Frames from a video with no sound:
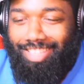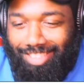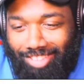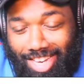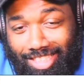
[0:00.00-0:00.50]

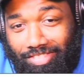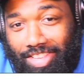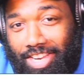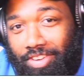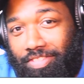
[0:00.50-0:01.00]
So that's the
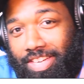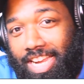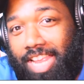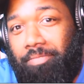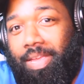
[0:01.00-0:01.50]
video for
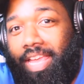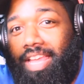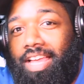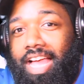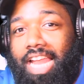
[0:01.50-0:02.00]
today,
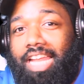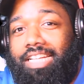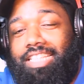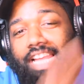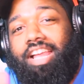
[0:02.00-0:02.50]
man. I'd like
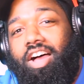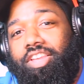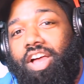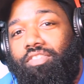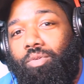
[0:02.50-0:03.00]
to thank all
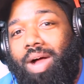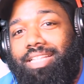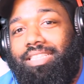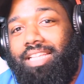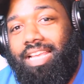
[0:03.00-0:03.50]
y'all for
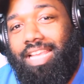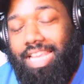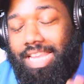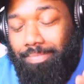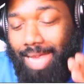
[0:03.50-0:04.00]
watching
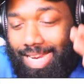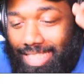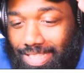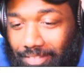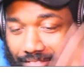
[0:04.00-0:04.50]
eMain
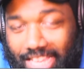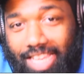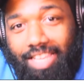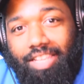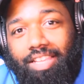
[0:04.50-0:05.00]

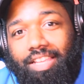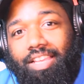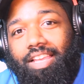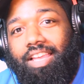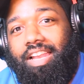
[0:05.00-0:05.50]
TV.
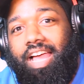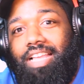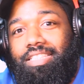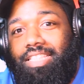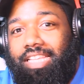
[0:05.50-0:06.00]
And
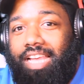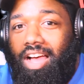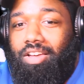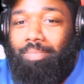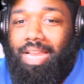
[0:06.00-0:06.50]
I'll see
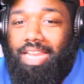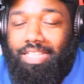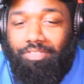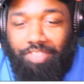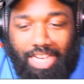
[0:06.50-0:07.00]
y'all in my
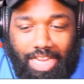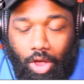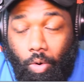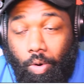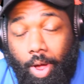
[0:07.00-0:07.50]
next
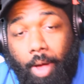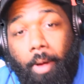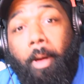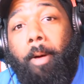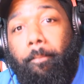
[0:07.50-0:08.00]
video.
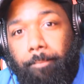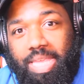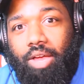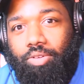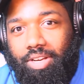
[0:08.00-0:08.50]

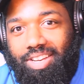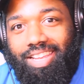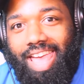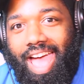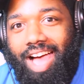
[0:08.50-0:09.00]
Be on the
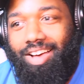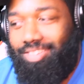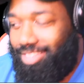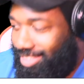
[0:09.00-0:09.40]
lookout.